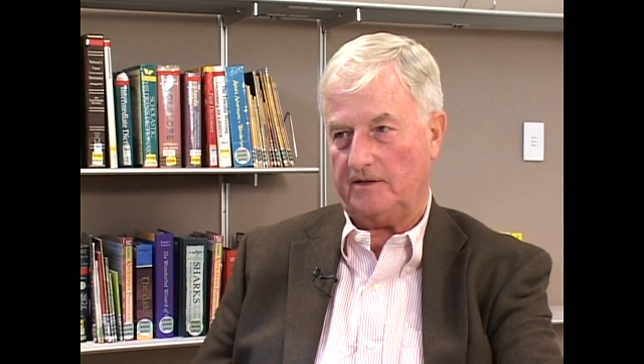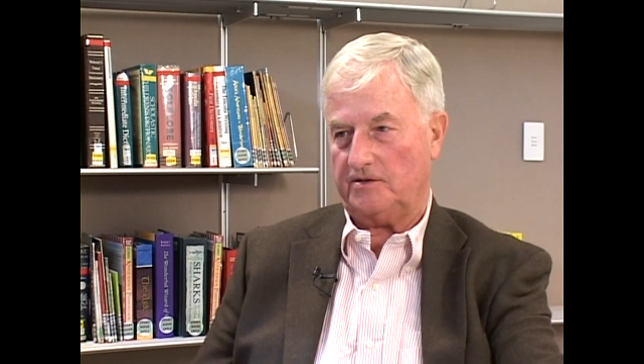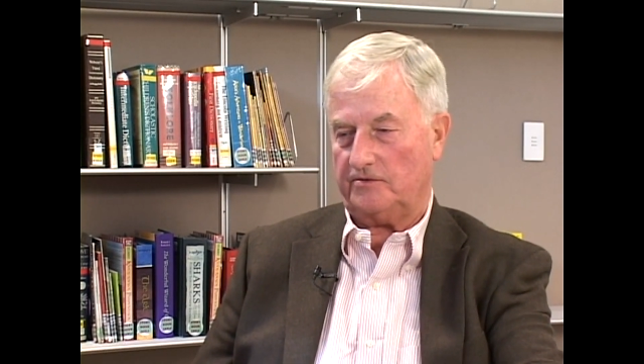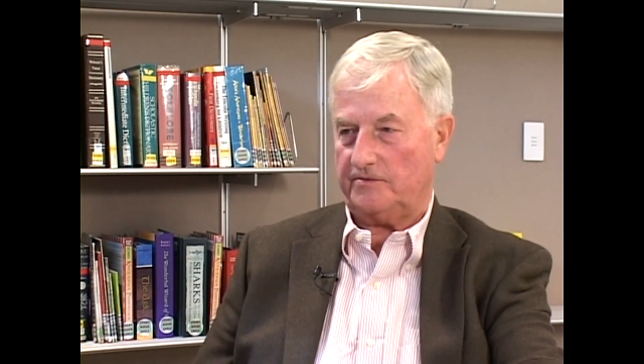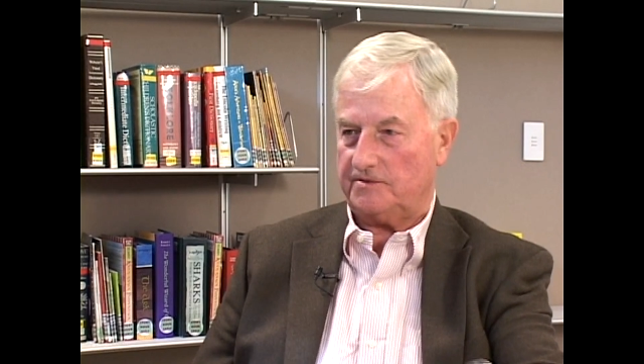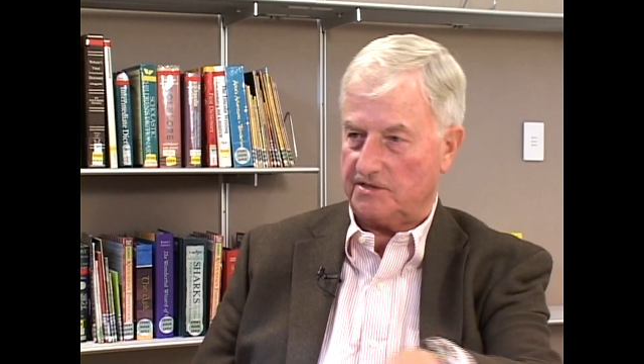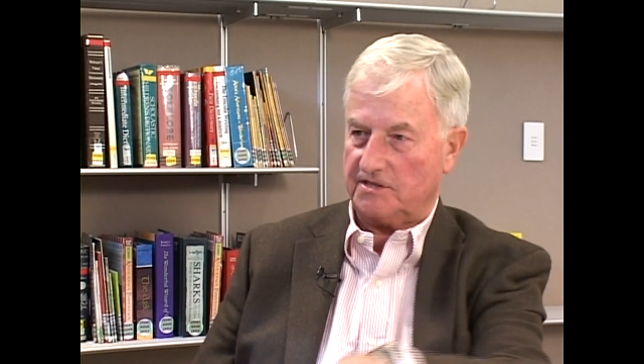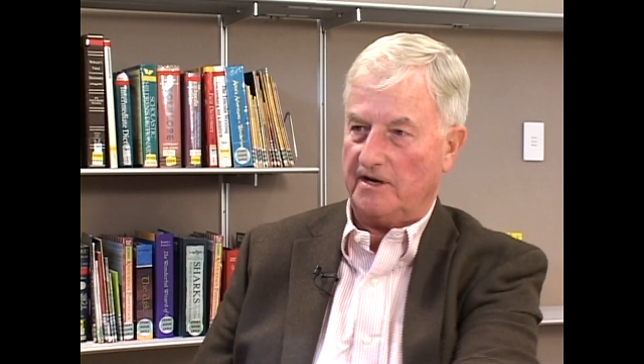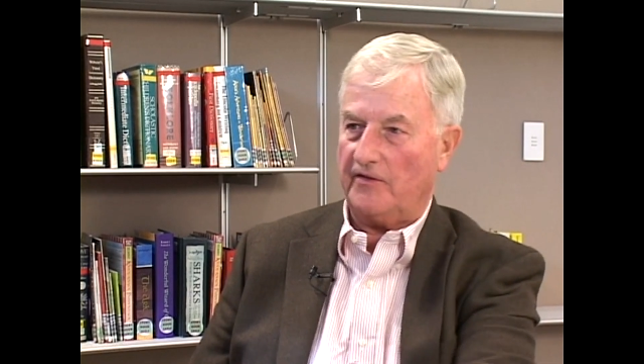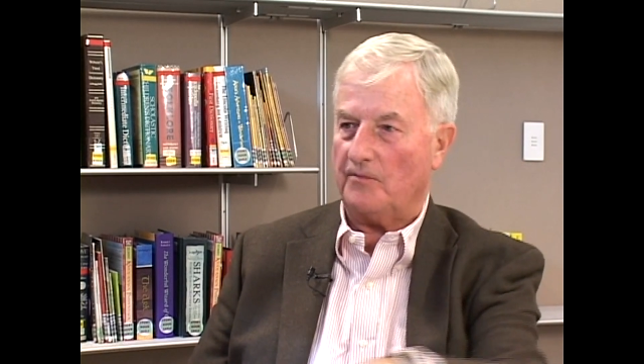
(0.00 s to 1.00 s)
there's
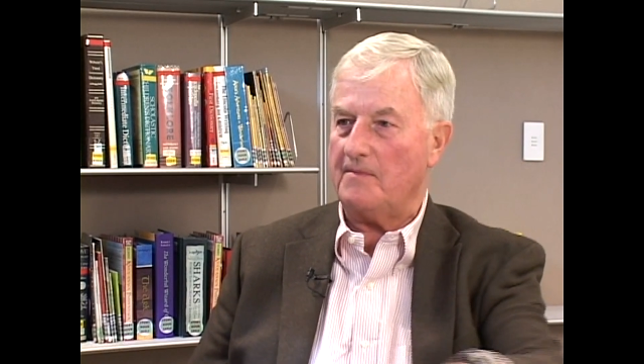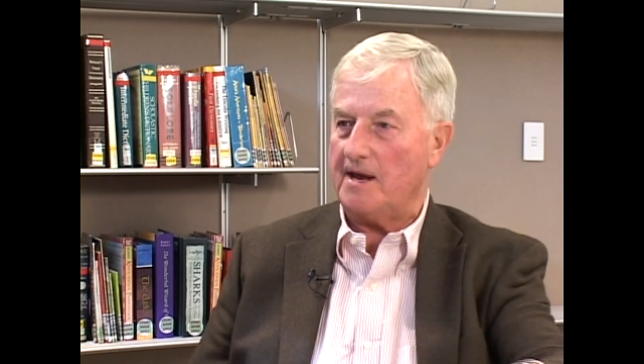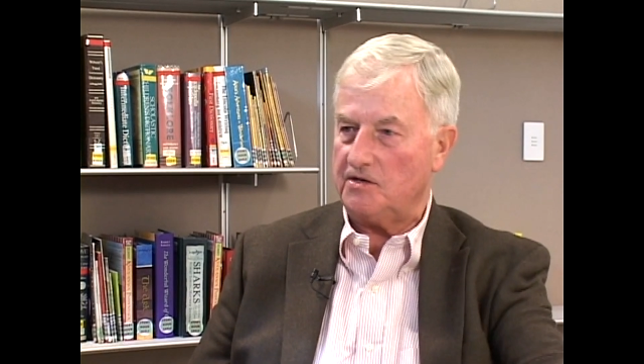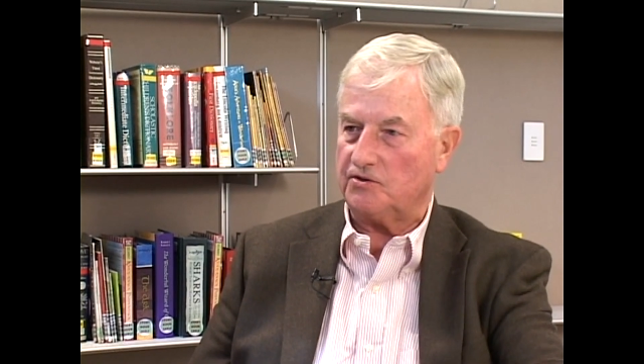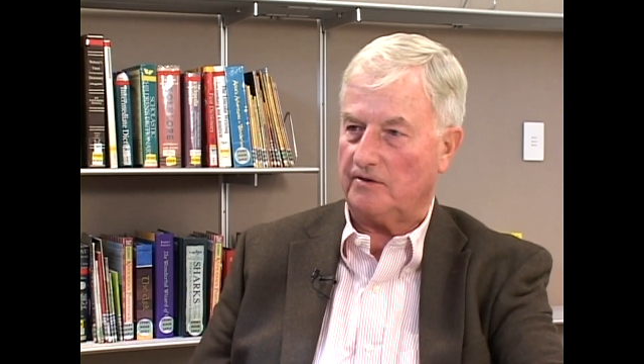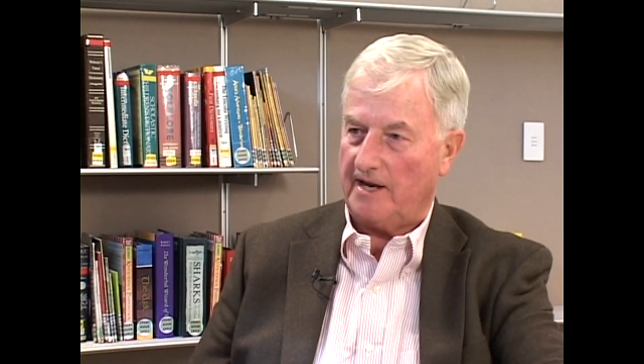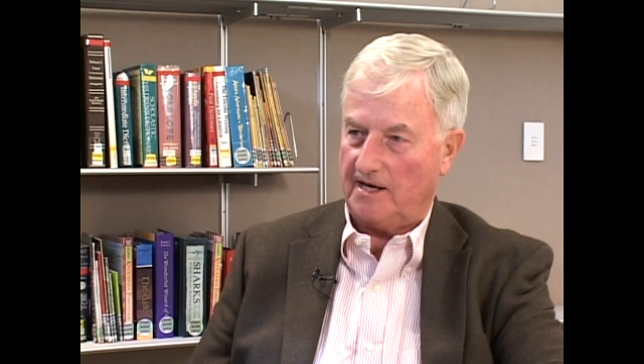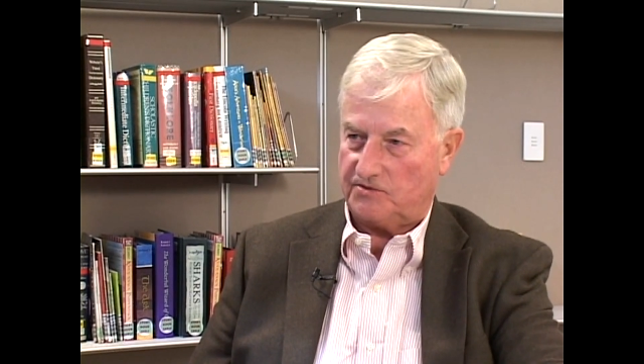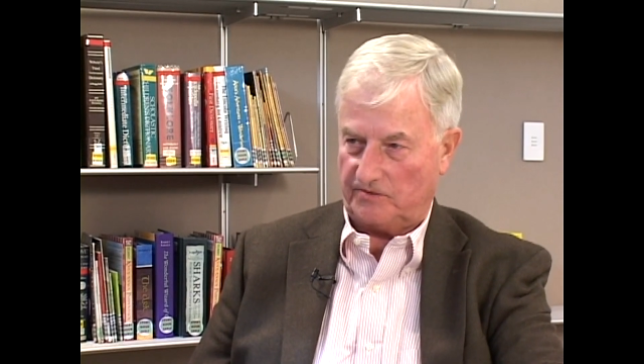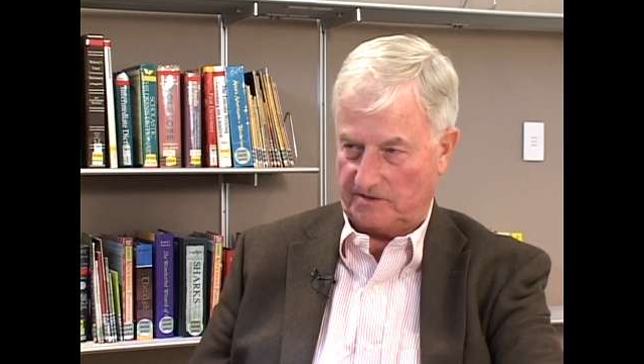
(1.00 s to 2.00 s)
another major
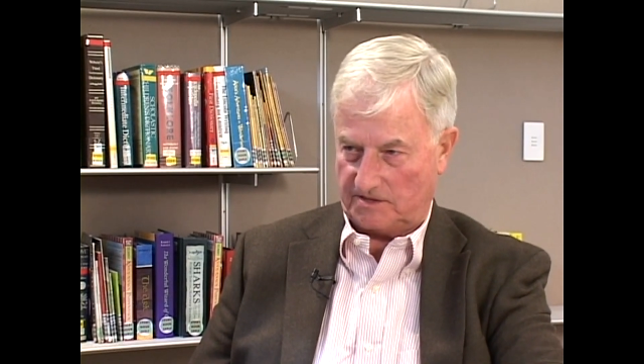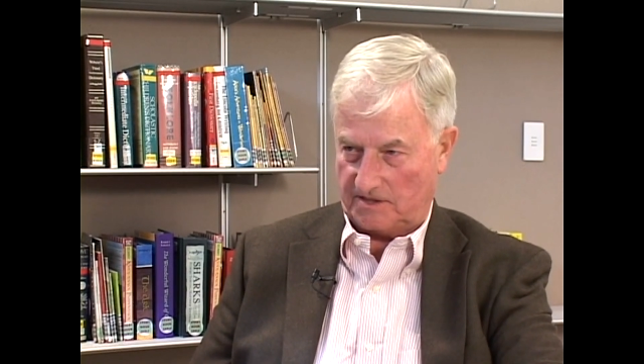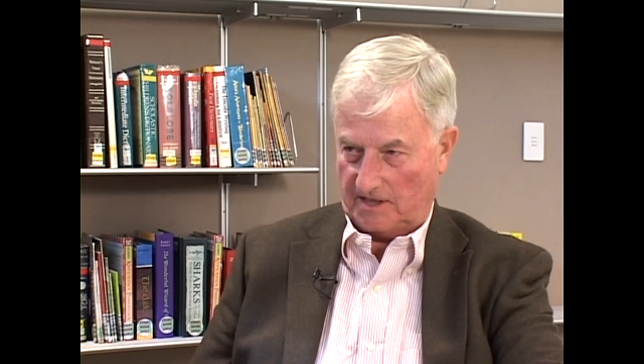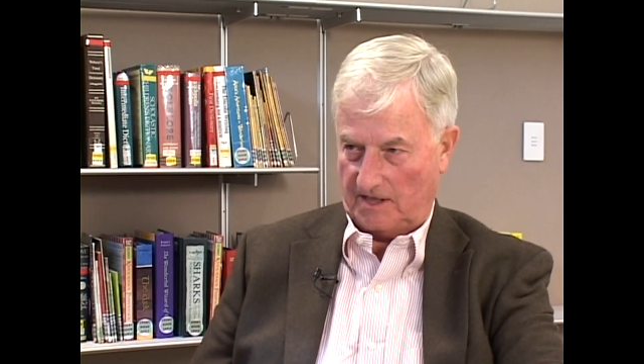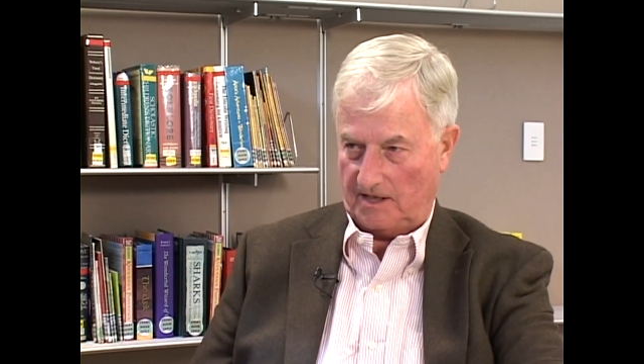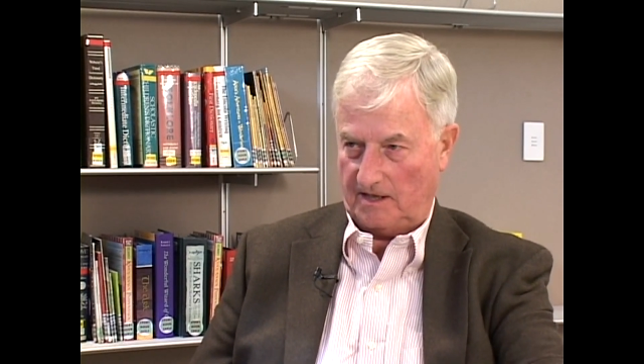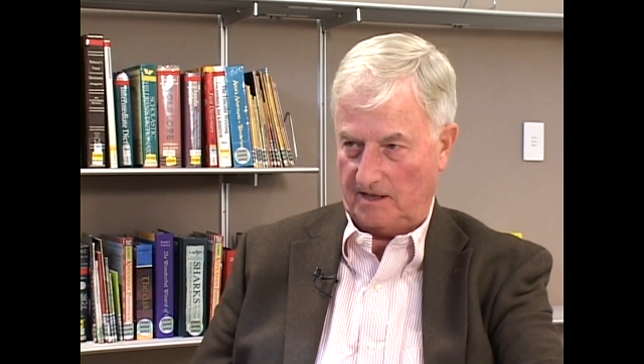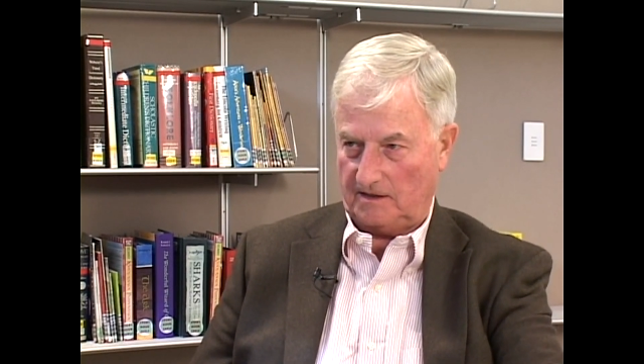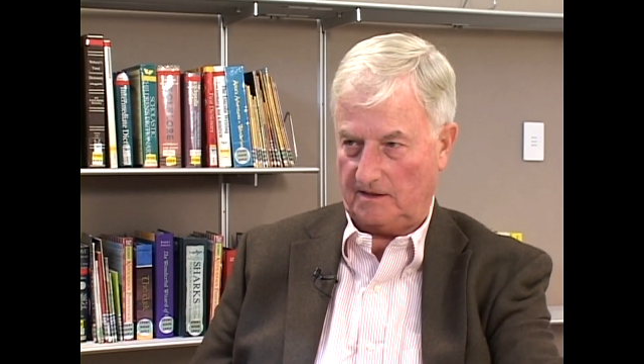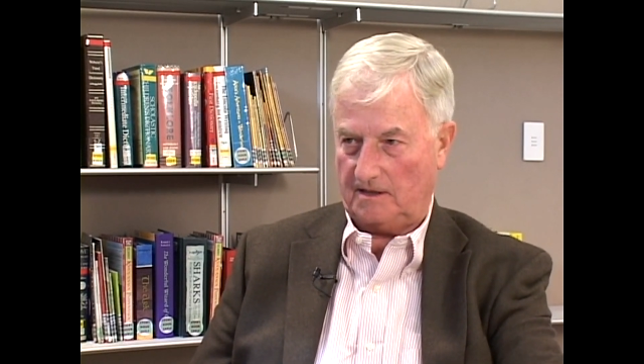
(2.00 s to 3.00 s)
entrance
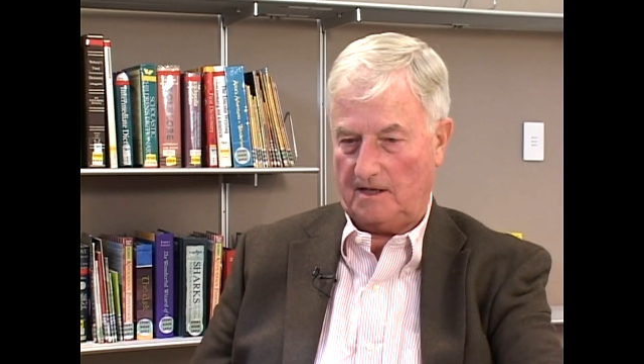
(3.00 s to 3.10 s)
in,